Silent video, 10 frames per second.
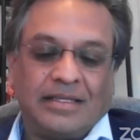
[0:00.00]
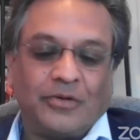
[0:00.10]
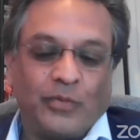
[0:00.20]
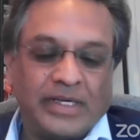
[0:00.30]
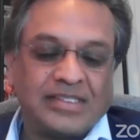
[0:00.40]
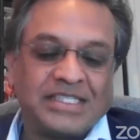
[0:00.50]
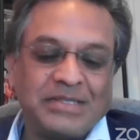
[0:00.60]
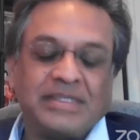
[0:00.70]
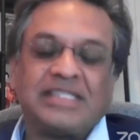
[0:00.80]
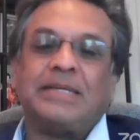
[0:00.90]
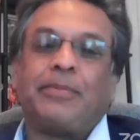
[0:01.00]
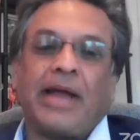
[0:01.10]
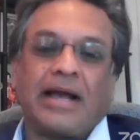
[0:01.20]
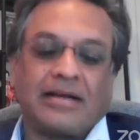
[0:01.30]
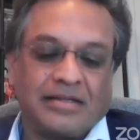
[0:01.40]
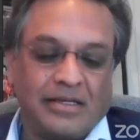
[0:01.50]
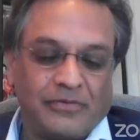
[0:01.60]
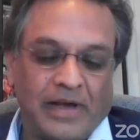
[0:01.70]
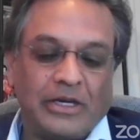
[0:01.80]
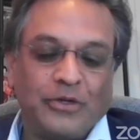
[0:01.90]
that wisdom is the practical
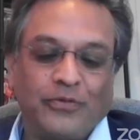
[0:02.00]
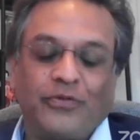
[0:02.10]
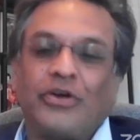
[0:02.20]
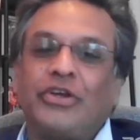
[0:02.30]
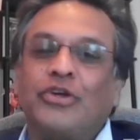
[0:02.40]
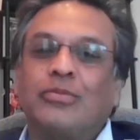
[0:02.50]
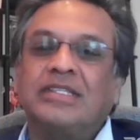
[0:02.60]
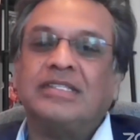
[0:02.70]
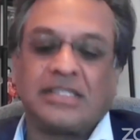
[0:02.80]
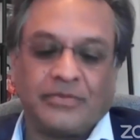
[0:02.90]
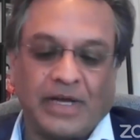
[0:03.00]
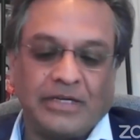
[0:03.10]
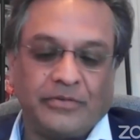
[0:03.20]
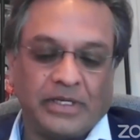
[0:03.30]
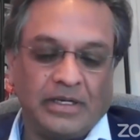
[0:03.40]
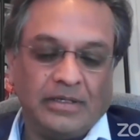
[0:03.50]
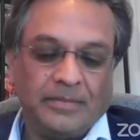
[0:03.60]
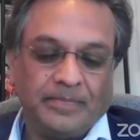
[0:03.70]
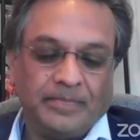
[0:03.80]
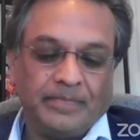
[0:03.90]
value for human survival
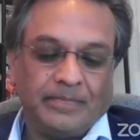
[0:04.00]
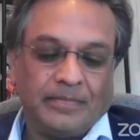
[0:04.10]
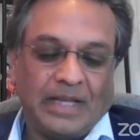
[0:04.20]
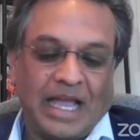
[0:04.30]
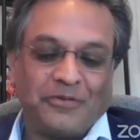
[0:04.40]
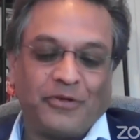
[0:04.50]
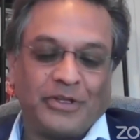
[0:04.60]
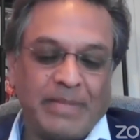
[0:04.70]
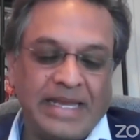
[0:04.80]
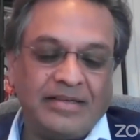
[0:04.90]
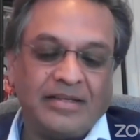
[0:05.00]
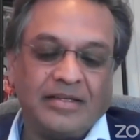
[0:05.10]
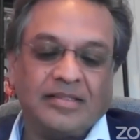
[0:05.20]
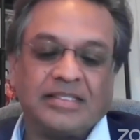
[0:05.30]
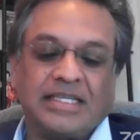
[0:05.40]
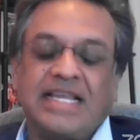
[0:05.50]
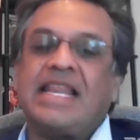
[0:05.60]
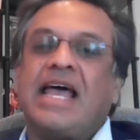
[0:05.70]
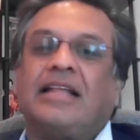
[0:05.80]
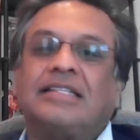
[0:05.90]
and for the maintenance and
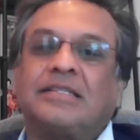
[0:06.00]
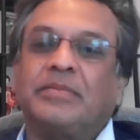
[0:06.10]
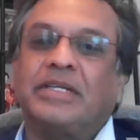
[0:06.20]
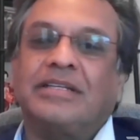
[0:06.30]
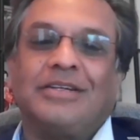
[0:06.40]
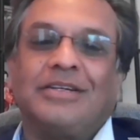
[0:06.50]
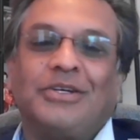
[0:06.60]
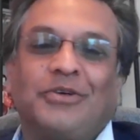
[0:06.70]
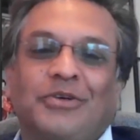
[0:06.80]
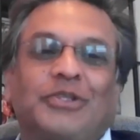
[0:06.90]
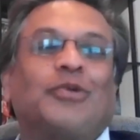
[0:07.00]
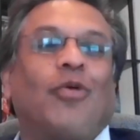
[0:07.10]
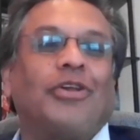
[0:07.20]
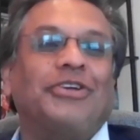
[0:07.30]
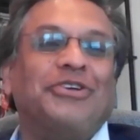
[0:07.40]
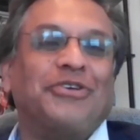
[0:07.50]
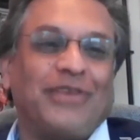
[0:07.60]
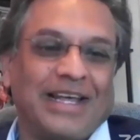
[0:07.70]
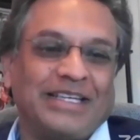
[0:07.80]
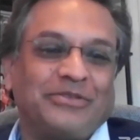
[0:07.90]
enhancement for the quality
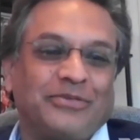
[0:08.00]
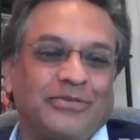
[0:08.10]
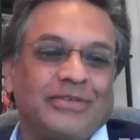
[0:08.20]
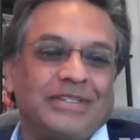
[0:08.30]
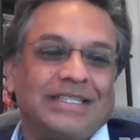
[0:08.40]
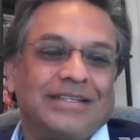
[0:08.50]
of life.